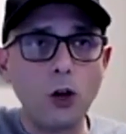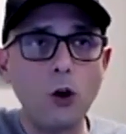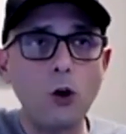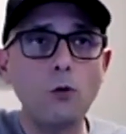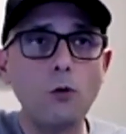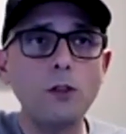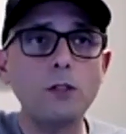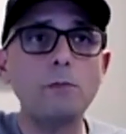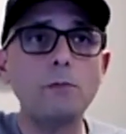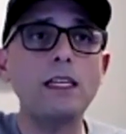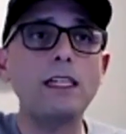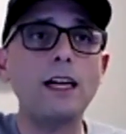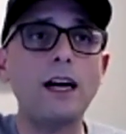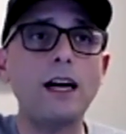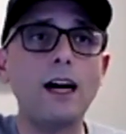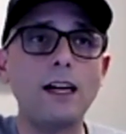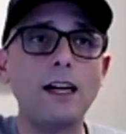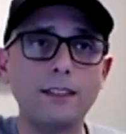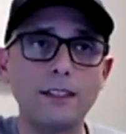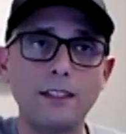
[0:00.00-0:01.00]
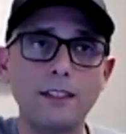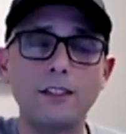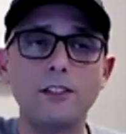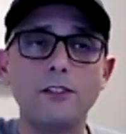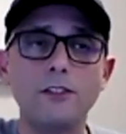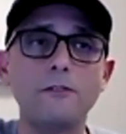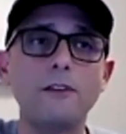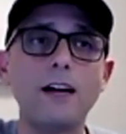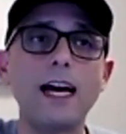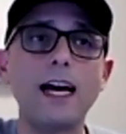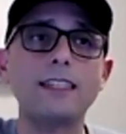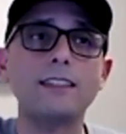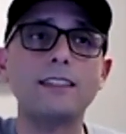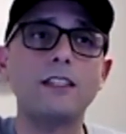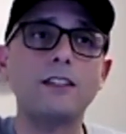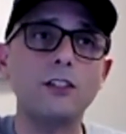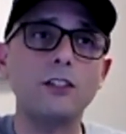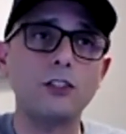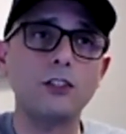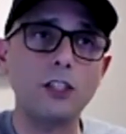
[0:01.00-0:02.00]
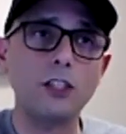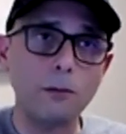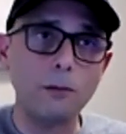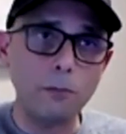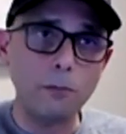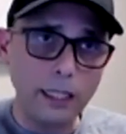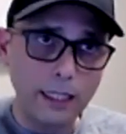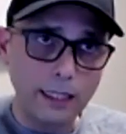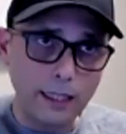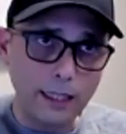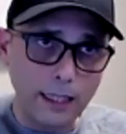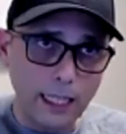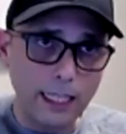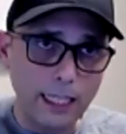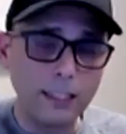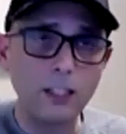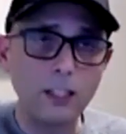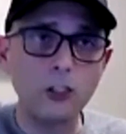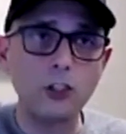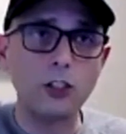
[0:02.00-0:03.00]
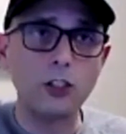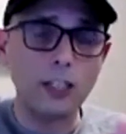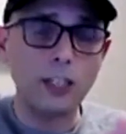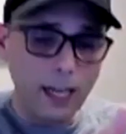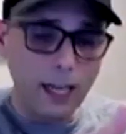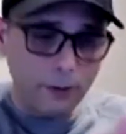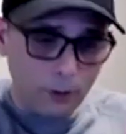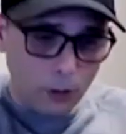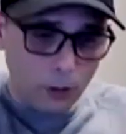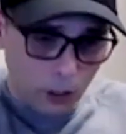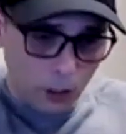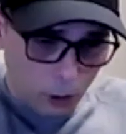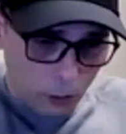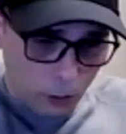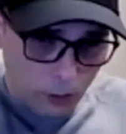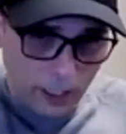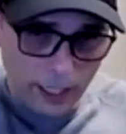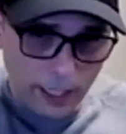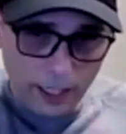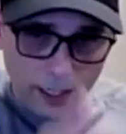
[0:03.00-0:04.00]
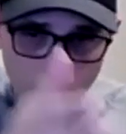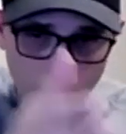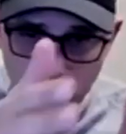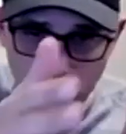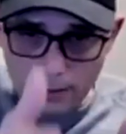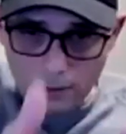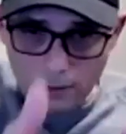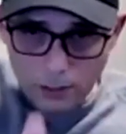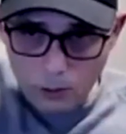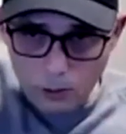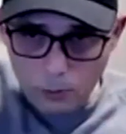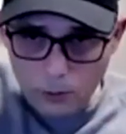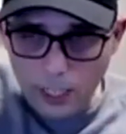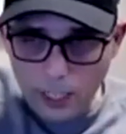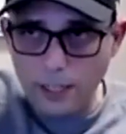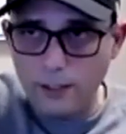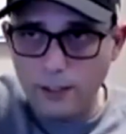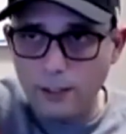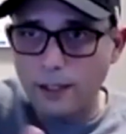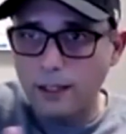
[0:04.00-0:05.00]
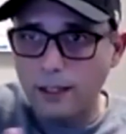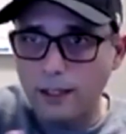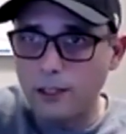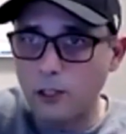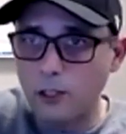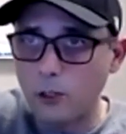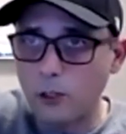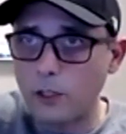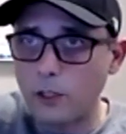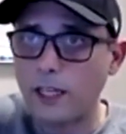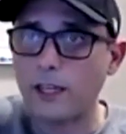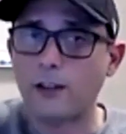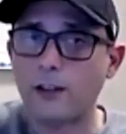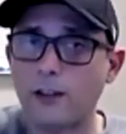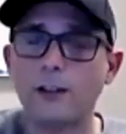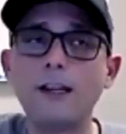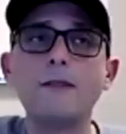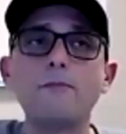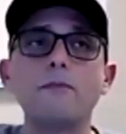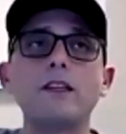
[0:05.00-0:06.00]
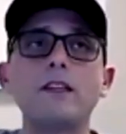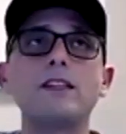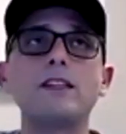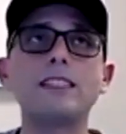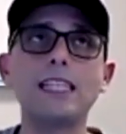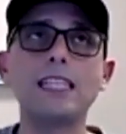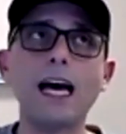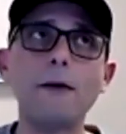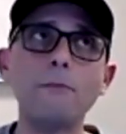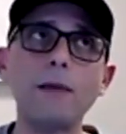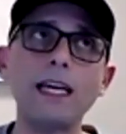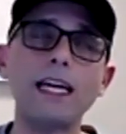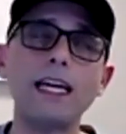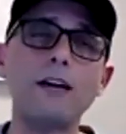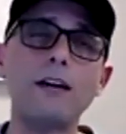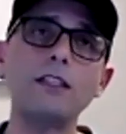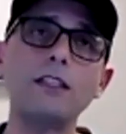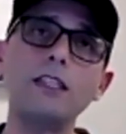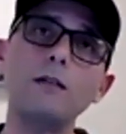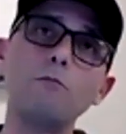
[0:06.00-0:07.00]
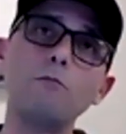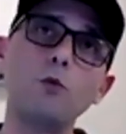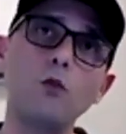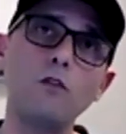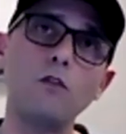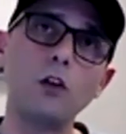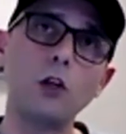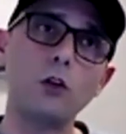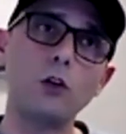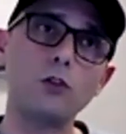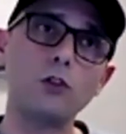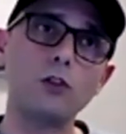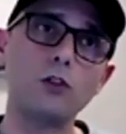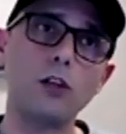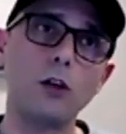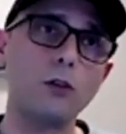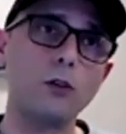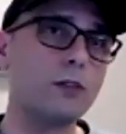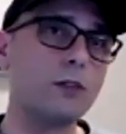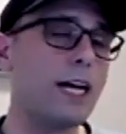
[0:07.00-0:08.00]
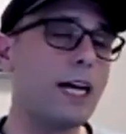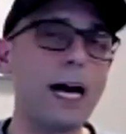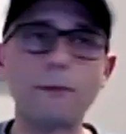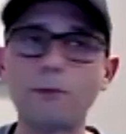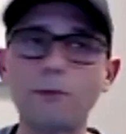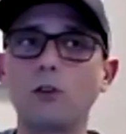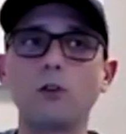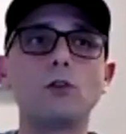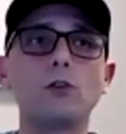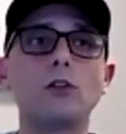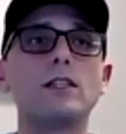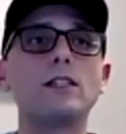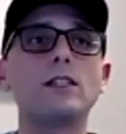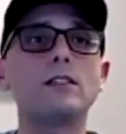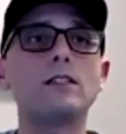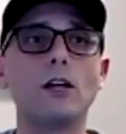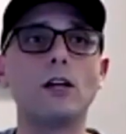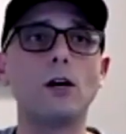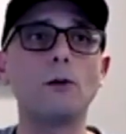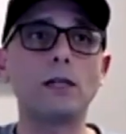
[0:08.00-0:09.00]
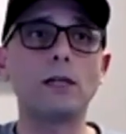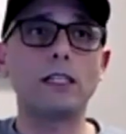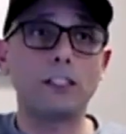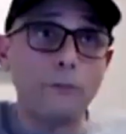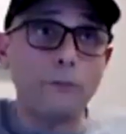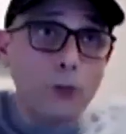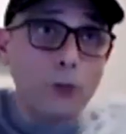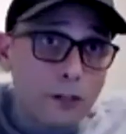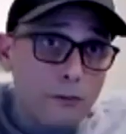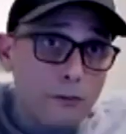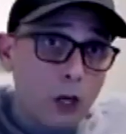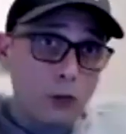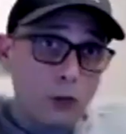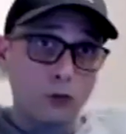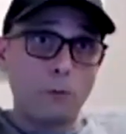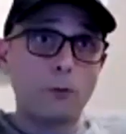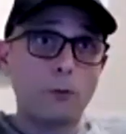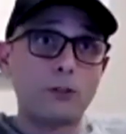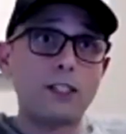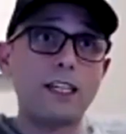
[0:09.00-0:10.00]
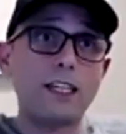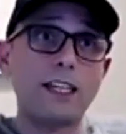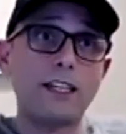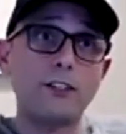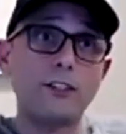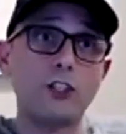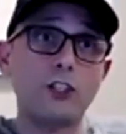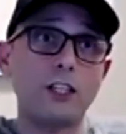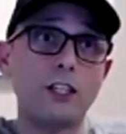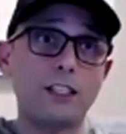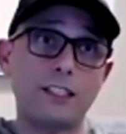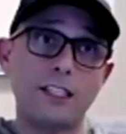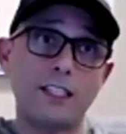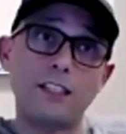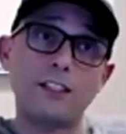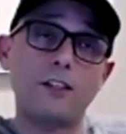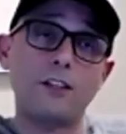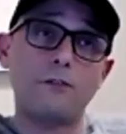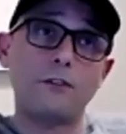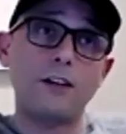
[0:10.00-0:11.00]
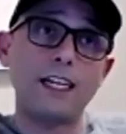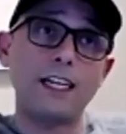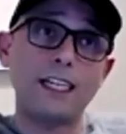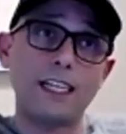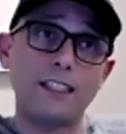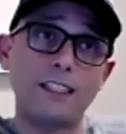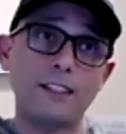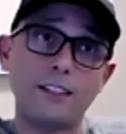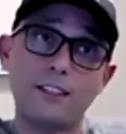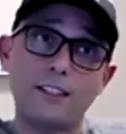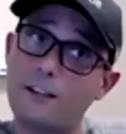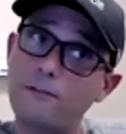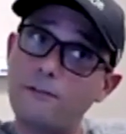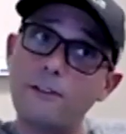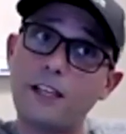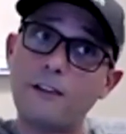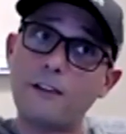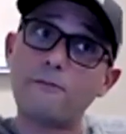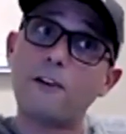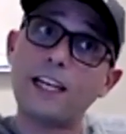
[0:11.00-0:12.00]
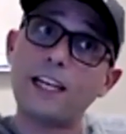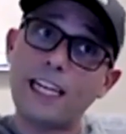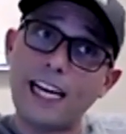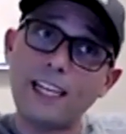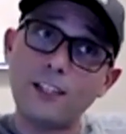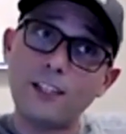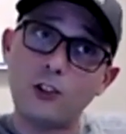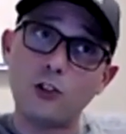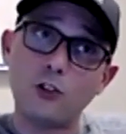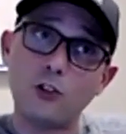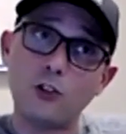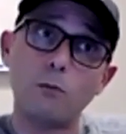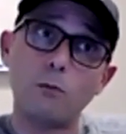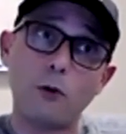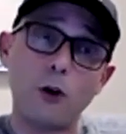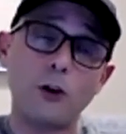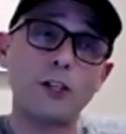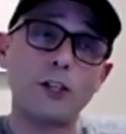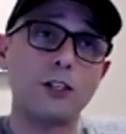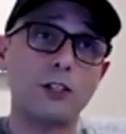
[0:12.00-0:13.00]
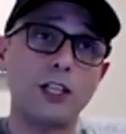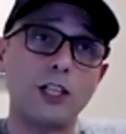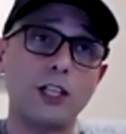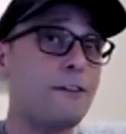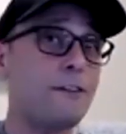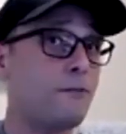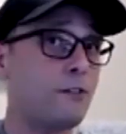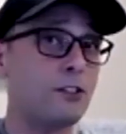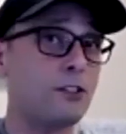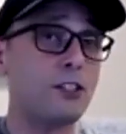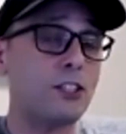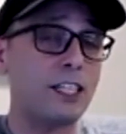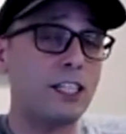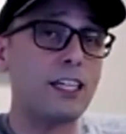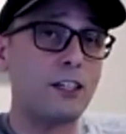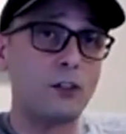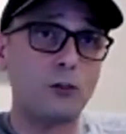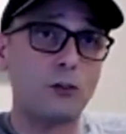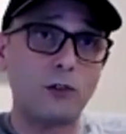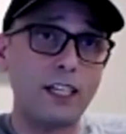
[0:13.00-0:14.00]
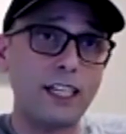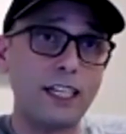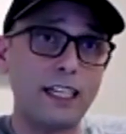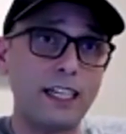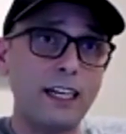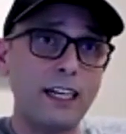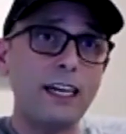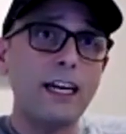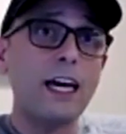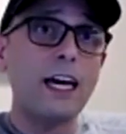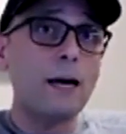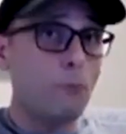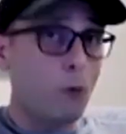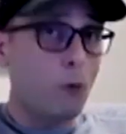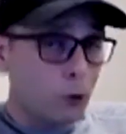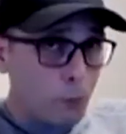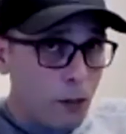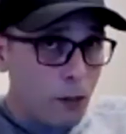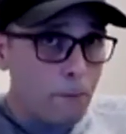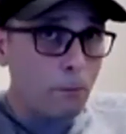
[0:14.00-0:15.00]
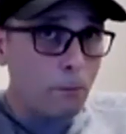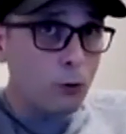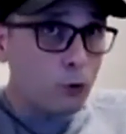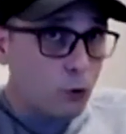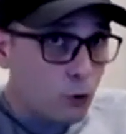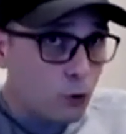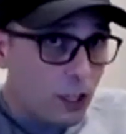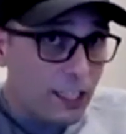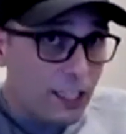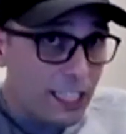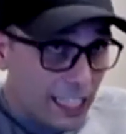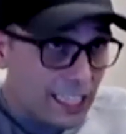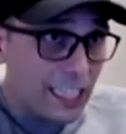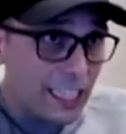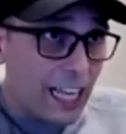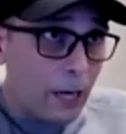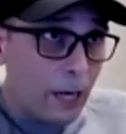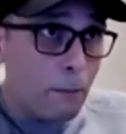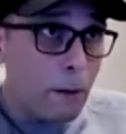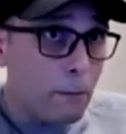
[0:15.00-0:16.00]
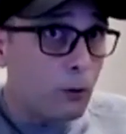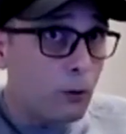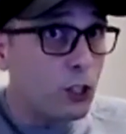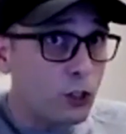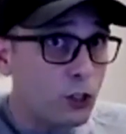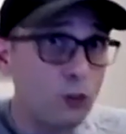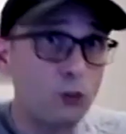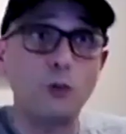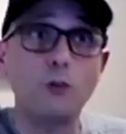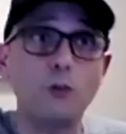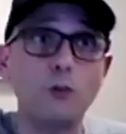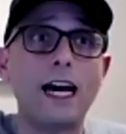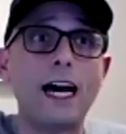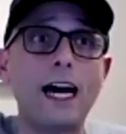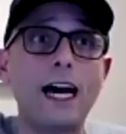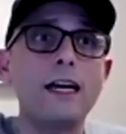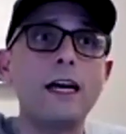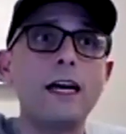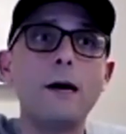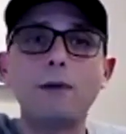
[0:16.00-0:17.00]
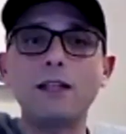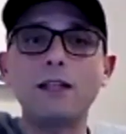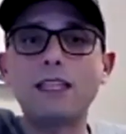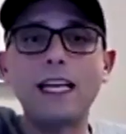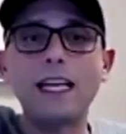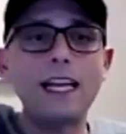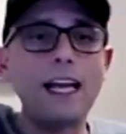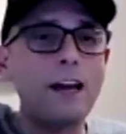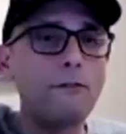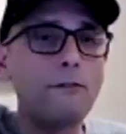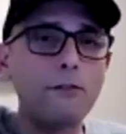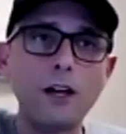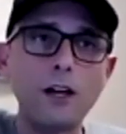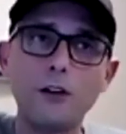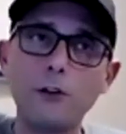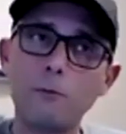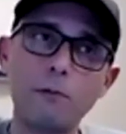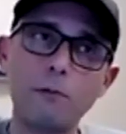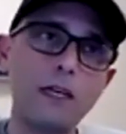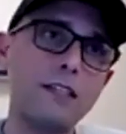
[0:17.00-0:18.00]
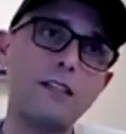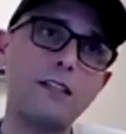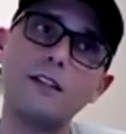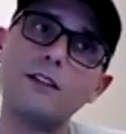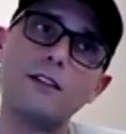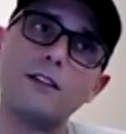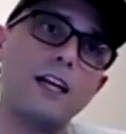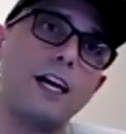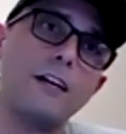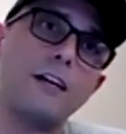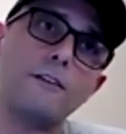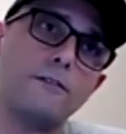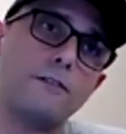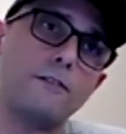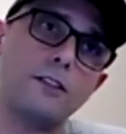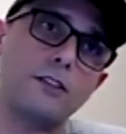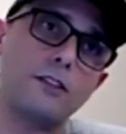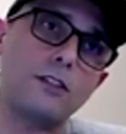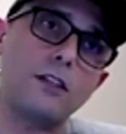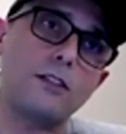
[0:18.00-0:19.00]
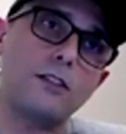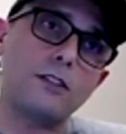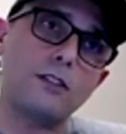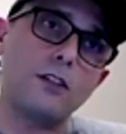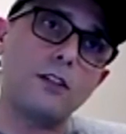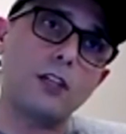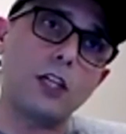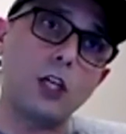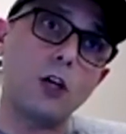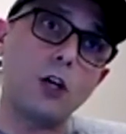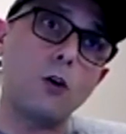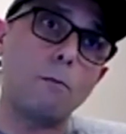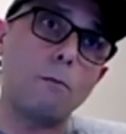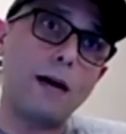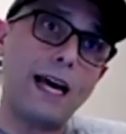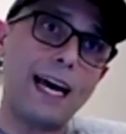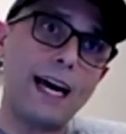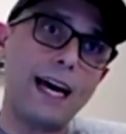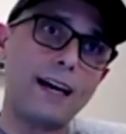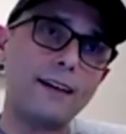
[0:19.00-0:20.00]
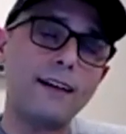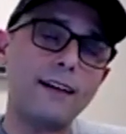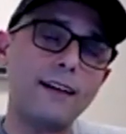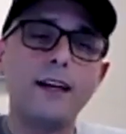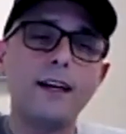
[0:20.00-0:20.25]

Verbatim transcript: always be cognizant of the fact that there's going to be things that you're going to have to a little bit here, a little bit here, a little bit here. Does that make everything move a little slower? Absolutely. You know, because if you give 100% energy, let's say to your finances, that that financial part of your life is going to get great. And most people, there's a lot of people that do that, but then mm. every other piece of their life is is going to go bad.